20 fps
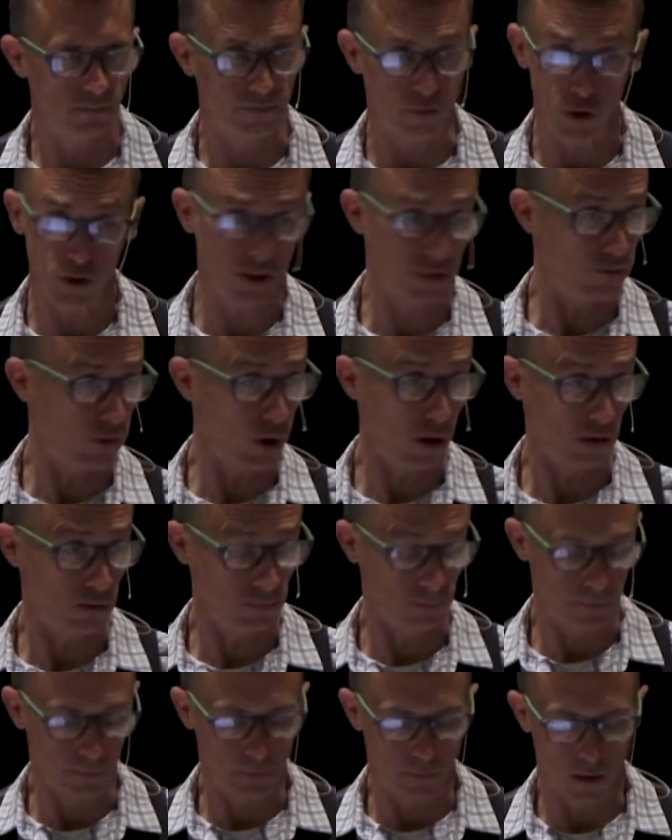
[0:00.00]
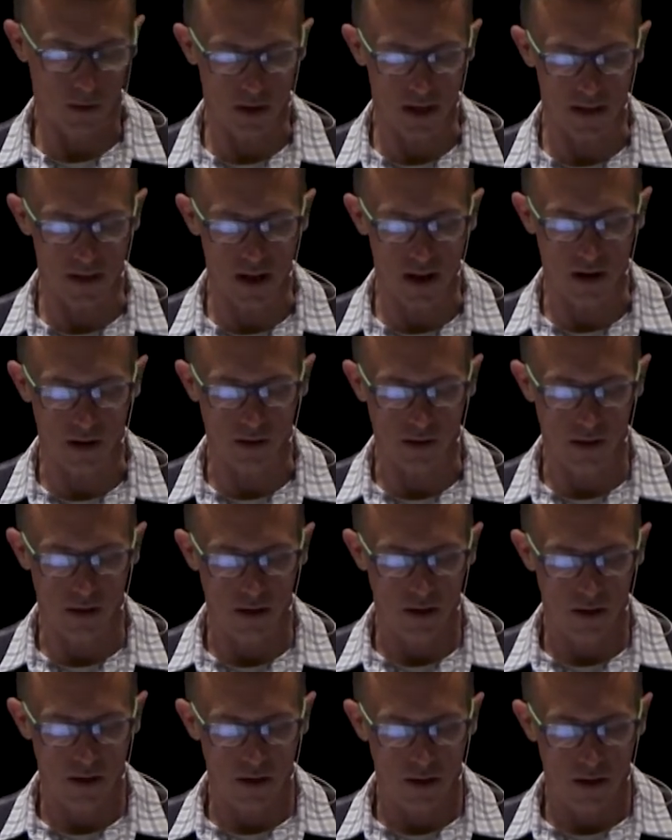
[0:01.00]
First of all, right there.
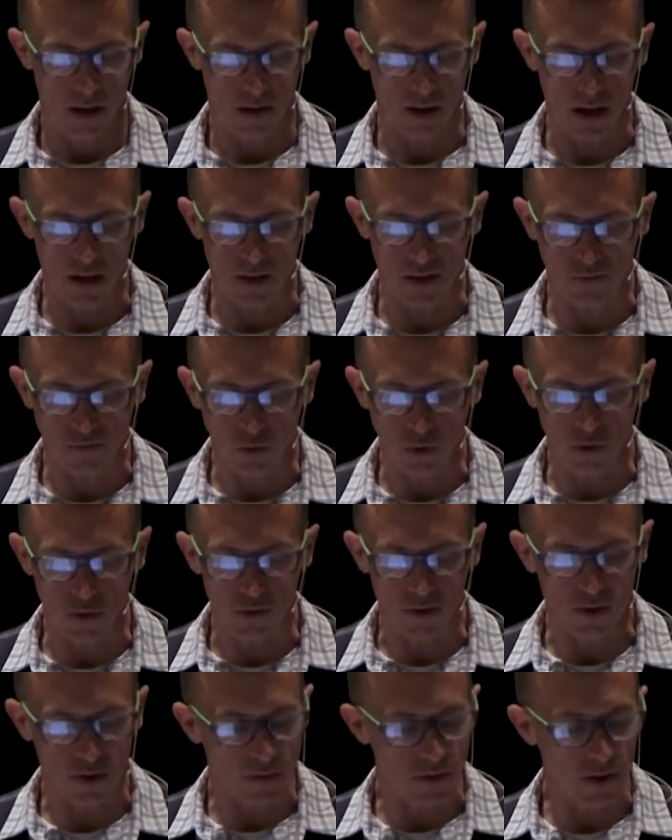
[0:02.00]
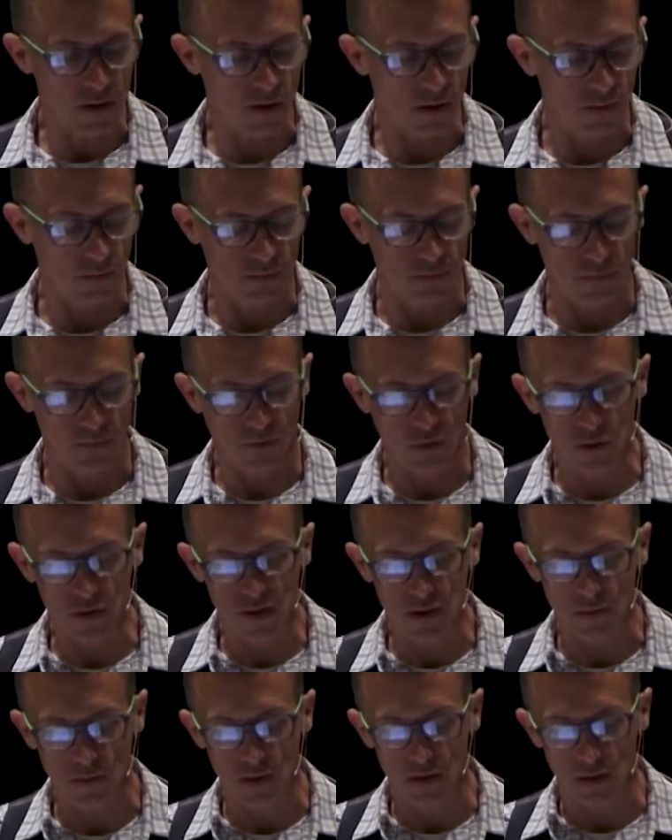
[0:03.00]
And that is full surrender. Full
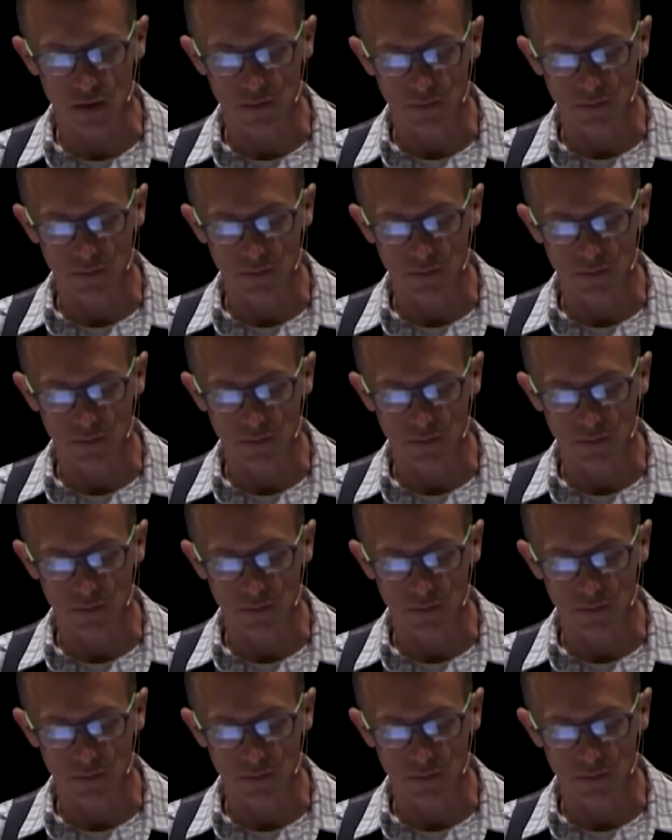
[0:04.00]
surrender.